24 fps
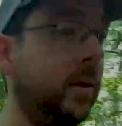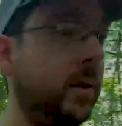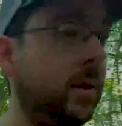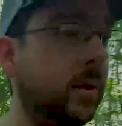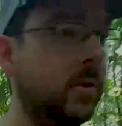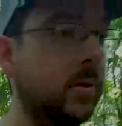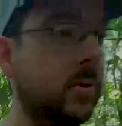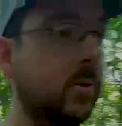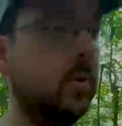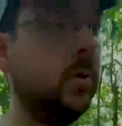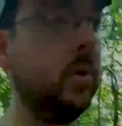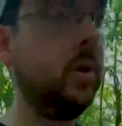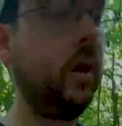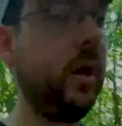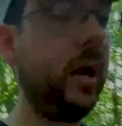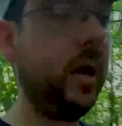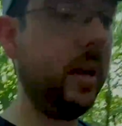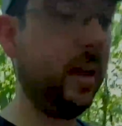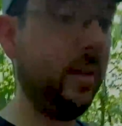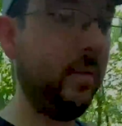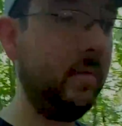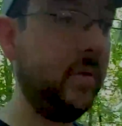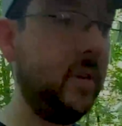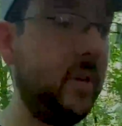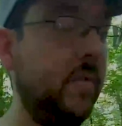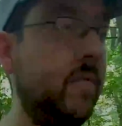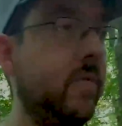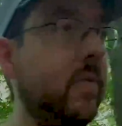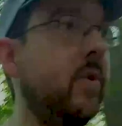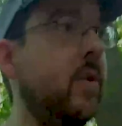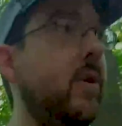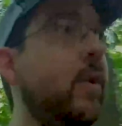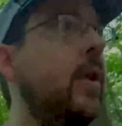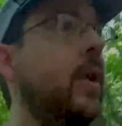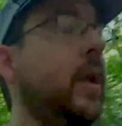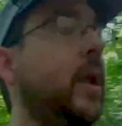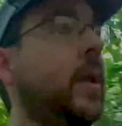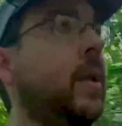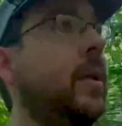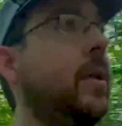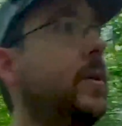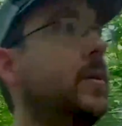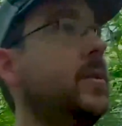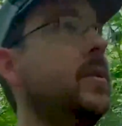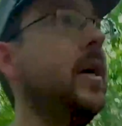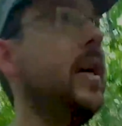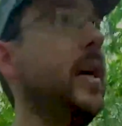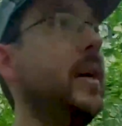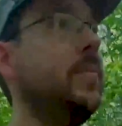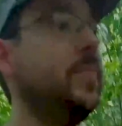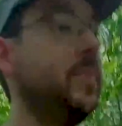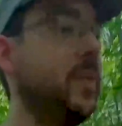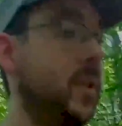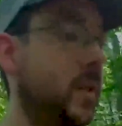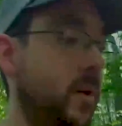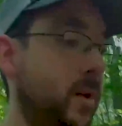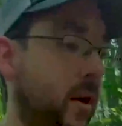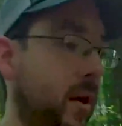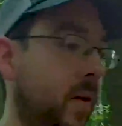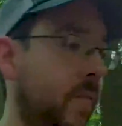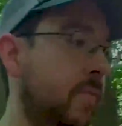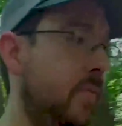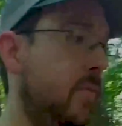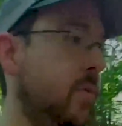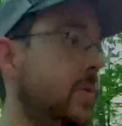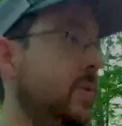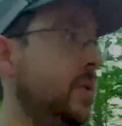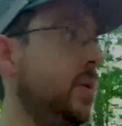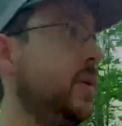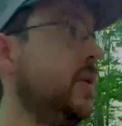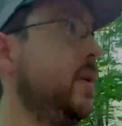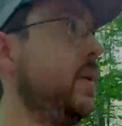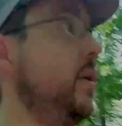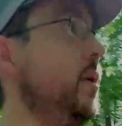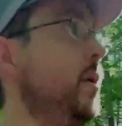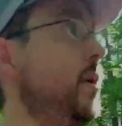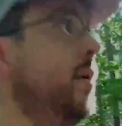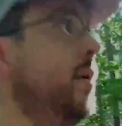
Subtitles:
It goes through a lot of different types of woodland.